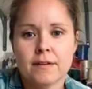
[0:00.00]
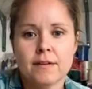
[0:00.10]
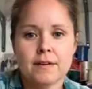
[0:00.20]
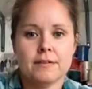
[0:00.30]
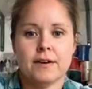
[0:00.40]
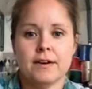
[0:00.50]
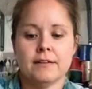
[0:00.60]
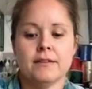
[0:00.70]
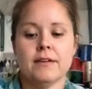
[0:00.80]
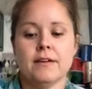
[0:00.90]
All right,
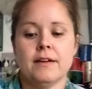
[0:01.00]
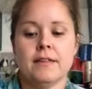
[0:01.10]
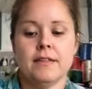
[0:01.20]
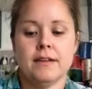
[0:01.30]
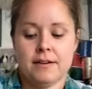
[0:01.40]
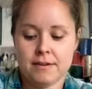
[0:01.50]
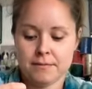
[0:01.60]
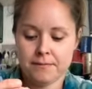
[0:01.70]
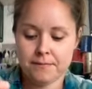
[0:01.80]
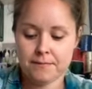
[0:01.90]
so like that.
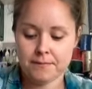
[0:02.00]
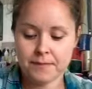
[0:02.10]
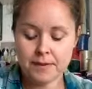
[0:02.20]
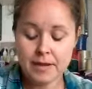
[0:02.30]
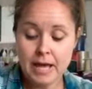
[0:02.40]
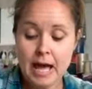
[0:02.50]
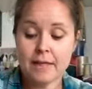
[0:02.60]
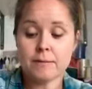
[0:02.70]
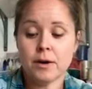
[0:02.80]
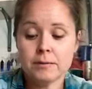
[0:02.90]
And
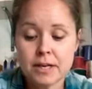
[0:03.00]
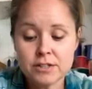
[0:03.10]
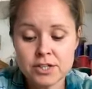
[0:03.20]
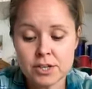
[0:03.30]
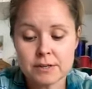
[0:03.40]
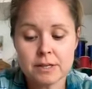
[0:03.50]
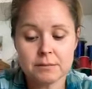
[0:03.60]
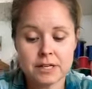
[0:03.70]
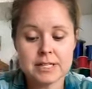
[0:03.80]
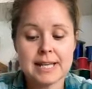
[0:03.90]
then what I'm going to do is I'm
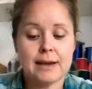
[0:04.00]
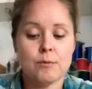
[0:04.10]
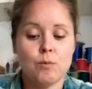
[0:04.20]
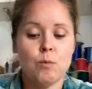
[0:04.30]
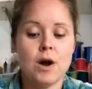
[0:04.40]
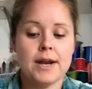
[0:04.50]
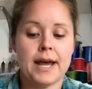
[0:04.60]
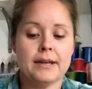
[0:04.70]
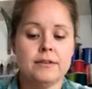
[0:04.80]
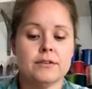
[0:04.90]
going to take one
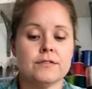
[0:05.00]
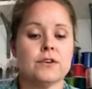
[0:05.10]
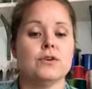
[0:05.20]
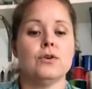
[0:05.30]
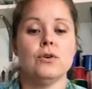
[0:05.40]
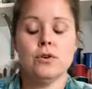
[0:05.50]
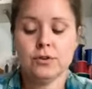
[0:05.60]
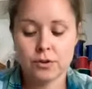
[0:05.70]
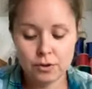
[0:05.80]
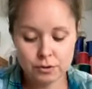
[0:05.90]
end of the cord
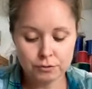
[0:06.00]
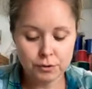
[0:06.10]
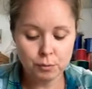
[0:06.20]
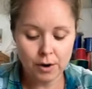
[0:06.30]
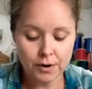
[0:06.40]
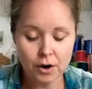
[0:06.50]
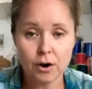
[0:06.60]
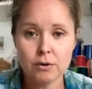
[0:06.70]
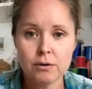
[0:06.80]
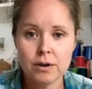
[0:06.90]
through one
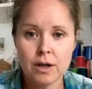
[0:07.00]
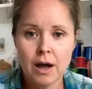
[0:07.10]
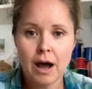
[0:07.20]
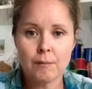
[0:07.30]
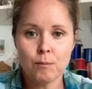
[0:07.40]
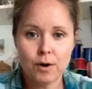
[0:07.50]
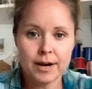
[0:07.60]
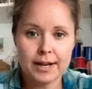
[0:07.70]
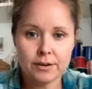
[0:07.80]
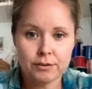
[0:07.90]
hole and one
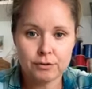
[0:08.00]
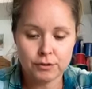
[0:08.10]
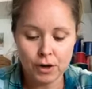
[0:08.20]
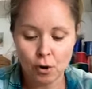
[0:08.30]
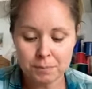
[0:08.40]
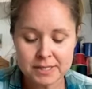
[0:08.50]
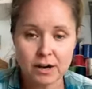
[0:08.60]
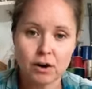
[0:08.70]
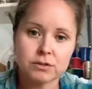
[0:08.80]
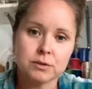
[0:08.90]
end through the opposite
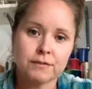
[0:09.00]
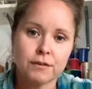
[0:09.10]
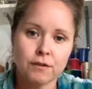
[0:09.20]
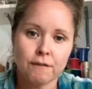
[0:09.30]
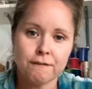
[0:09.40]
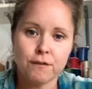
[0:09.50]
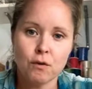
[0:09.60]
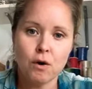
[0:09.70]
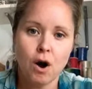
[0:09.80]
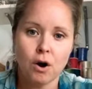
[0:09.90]
hole. So if you've got
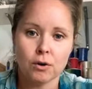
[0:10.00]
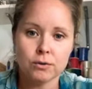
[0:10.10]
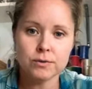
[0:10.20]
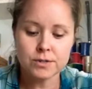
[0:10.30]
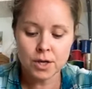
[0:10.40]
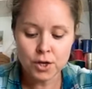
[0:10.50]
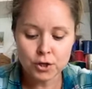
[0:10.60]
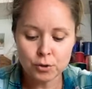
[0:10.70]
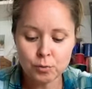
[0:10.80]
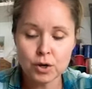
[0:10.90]
4 holes,
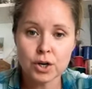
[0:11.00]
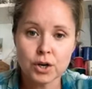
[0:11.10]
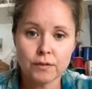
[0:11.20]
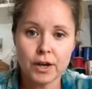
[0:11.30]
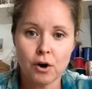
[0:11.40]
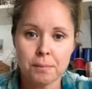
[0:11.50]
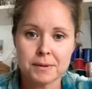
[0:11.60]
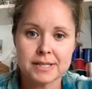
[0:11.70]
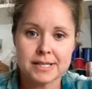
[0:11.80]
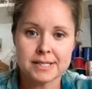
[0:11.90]
you work on the
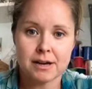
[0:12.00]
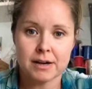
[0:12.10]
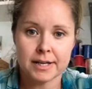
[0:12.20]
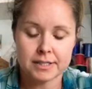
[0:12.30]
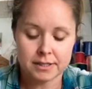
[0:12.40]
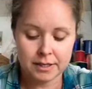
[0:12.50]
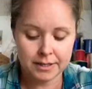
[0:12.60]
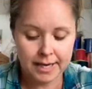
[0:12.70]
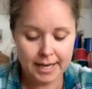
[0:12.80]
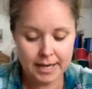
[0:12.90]
opposite side,
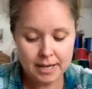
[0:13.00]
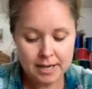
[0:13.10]
okay?